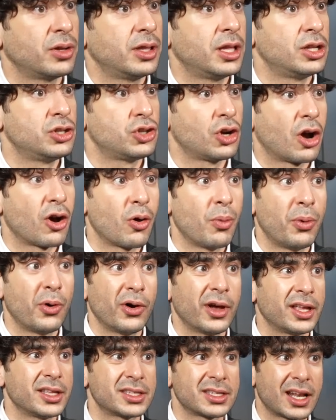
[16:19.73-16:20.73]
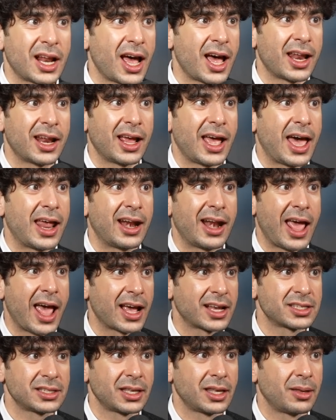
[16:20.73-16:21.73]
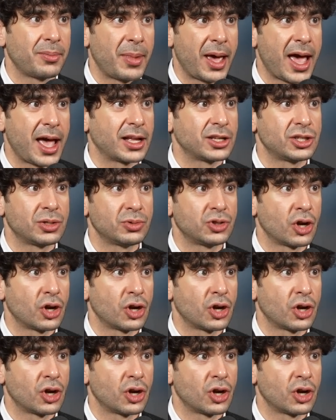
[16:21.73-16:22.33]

And then Jungle Boy and Sonata had an excellent match.